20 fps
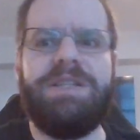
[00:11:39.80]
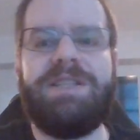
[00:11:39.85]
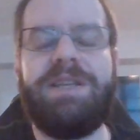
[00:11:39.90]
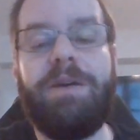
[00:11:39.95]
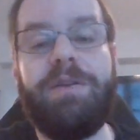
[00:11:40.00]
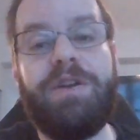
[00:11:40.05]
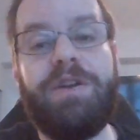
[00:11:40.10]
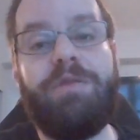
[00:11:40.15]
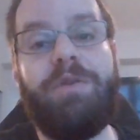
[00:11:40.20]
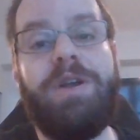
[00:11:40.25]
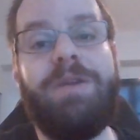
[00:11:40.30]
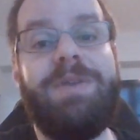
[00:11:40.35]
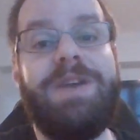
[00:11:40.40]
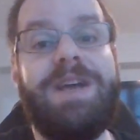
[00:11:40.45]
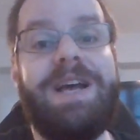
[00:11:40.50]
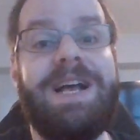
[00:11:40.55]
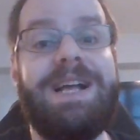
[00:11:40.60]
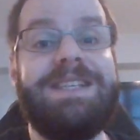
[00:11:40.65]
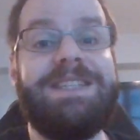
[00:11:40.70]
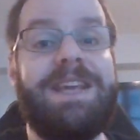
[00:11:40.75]
Saudi
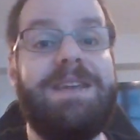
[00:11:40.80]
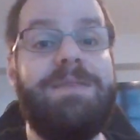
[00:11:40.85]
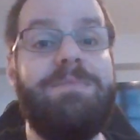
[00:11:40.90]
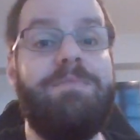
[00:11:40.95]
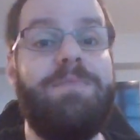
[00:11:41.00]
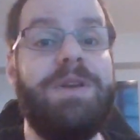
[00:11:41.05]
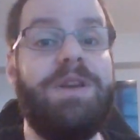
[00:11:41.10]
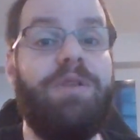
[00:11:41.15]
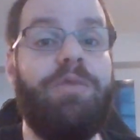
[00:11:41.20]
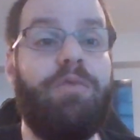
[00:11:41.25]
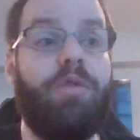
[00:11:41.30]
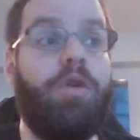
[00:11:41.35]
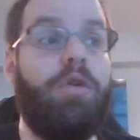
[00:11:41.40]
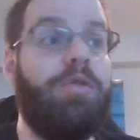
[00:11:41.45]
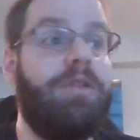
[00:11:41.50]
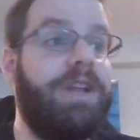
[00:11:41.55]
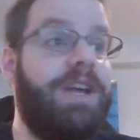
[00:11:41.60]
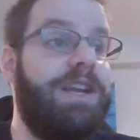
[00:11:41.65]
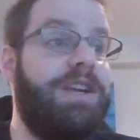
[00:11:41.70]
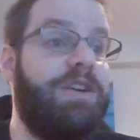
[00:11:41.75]
Arabia has a big
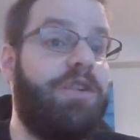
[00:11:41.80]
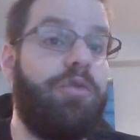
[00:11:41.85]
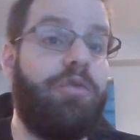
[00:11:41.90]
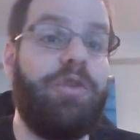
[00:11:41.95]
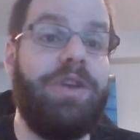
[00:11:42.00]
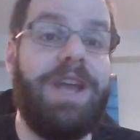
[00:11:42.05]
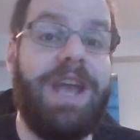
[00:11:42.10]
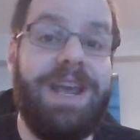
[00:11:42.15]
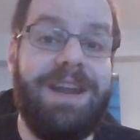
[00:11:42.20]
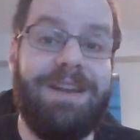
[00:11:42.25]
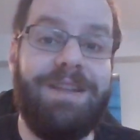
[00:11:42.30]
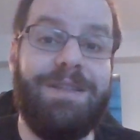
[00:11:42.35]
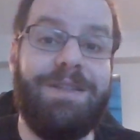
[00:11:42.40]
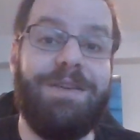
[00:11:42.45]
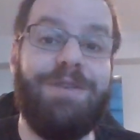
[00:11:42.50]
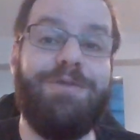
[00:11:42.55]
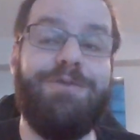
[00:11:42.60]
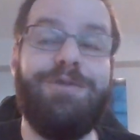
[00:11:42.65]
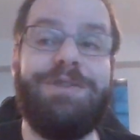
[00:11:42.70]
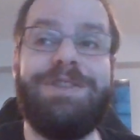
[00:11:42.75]
role in creating
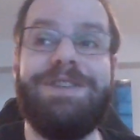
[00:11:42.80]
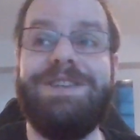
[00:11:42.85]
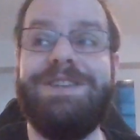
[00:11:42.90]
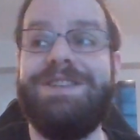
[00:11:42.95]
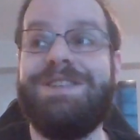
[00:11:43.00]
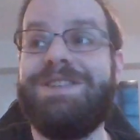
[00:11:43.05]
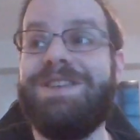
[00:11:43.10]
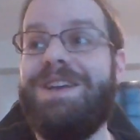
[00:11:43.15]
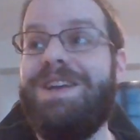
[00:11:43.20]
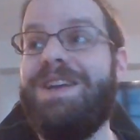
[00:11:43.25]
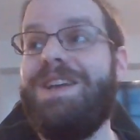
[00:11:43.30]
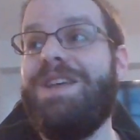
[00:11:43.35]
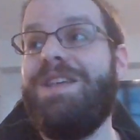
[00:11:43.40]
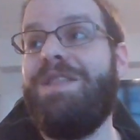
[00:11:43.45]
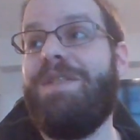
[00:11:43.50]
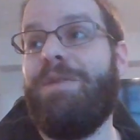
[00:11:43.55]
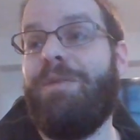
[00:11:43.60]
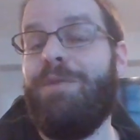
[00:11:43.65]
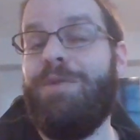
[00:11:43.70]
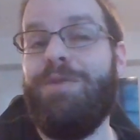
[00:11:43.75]
the Houthis
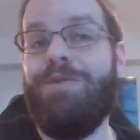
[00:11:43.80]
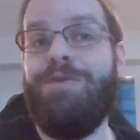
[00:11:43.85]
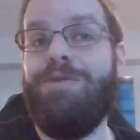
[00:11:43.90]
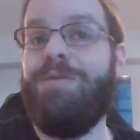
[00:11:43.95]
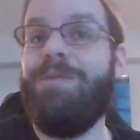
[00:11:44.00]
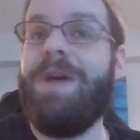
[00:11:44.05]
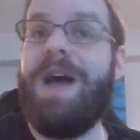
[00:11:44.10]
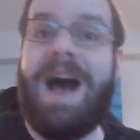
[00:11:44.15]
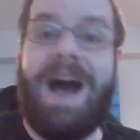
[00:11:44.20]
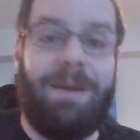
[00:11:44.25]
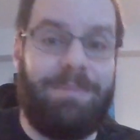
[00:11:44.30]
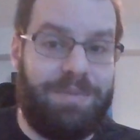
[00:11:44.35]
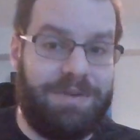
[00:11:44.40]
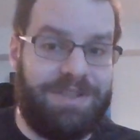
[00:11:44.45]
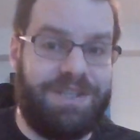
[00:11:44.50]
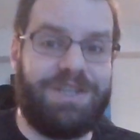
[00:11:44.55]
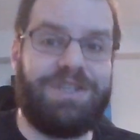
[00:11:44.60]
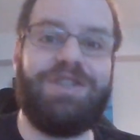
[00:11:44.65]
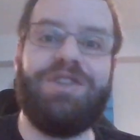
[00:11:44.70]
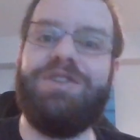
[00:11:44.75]
through
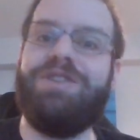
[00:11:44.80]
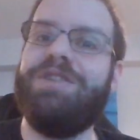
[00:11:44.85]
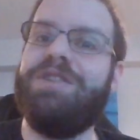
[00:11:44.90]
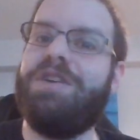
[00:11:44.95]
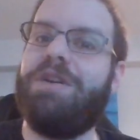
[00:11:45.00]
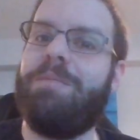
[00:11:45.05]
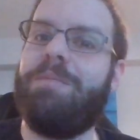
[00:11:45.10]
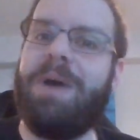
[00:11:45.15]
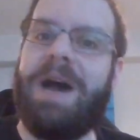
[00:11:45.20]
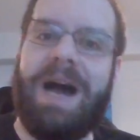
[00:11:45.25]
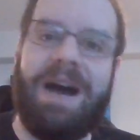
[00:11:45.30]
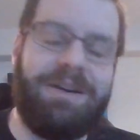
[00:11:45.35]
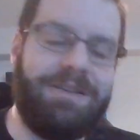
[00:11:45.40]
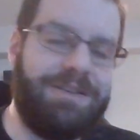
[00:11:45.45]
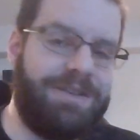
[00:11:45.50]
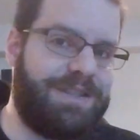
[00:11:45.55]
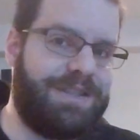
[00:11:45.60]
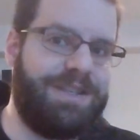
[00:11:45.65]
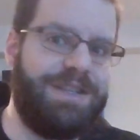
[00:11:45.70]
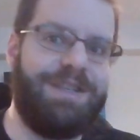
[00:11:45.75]
opposition to their
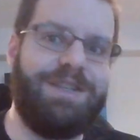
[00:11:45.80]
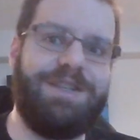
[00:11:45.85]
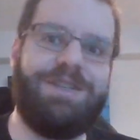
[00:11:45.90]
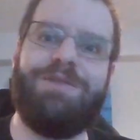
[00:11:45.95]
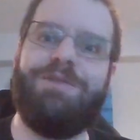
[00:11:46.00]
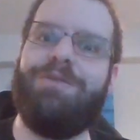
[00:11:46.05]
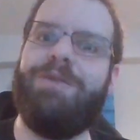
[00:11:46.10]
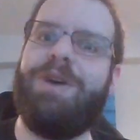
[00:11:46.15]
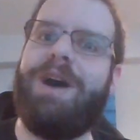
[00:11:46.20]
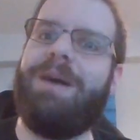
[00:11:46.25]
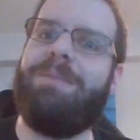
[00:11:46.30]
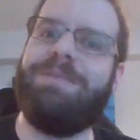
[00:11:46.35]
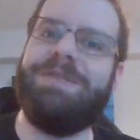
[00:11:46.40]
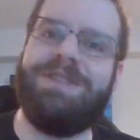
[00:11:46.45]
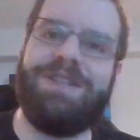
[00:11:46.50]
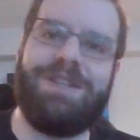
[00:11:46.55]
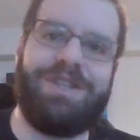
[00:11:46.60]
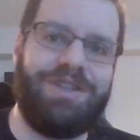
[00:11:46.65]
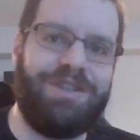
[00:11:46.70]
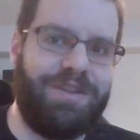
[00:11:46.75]
policies, through
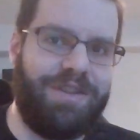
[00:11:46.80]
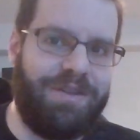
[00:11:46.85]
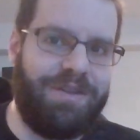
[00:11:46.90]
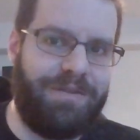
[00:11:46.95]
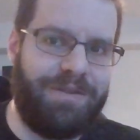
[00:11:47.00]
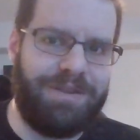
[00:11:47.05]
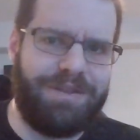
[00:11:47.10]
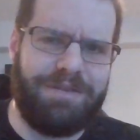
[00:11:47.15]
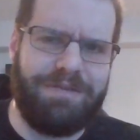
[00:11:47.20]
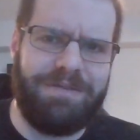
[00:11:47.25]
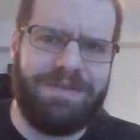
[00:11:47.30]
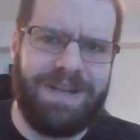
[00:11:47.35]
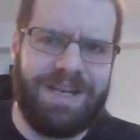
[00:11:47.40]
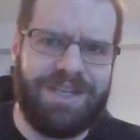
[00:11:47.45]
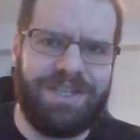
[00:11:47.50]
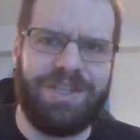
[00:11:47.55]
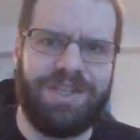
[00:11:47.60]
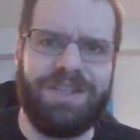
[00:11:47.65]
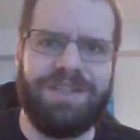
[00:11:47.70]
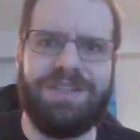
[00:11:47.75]
opposition to their
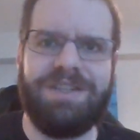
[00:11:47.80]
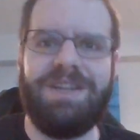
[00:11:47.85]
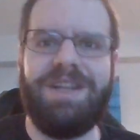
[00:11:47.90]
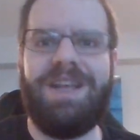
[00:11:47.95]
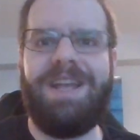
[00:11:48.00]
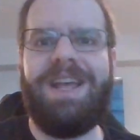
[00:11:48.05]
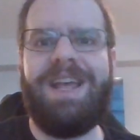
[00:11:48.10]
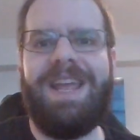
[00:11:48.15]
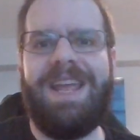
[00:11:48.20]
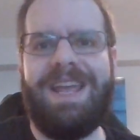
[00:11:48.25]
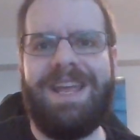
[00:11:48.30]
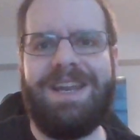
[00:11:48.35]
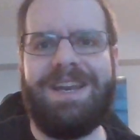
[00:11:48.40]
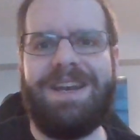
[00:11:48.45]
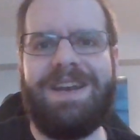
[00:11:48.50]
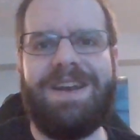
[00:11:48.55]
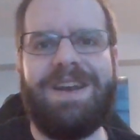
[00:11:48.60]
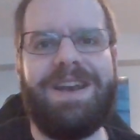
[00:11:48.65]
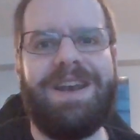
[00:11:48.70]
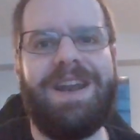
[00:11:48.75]
intervention
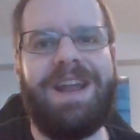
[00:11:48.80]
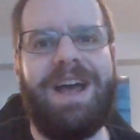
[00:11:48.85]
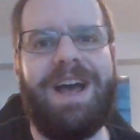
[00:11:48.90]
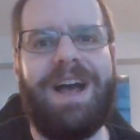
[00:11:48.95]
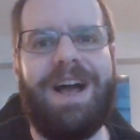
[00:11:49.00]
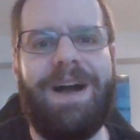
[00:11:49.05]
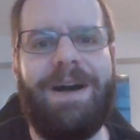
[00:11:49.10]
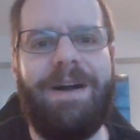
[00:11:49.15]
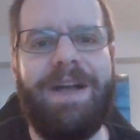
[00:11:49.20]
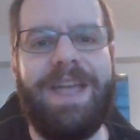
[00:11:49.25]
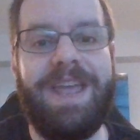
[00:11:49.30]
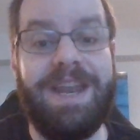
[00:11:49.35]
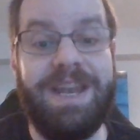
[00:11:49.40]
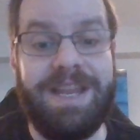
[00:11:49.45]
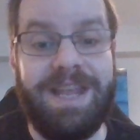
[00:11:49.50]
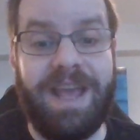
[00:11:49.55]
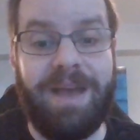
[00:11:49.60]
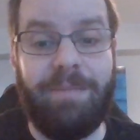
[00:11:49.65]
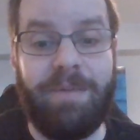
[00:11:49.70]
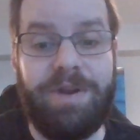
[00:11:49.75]
in uh, in
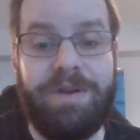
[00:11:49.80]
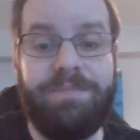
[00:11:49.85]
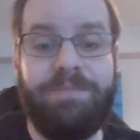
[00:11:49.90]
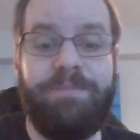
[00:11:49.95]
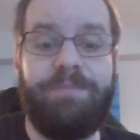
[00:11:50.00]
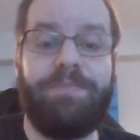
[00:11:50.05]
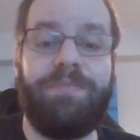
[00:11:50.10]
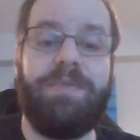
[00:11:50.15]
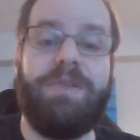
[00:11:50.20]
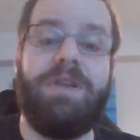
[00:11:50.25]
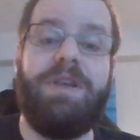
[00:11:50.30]
Yemen,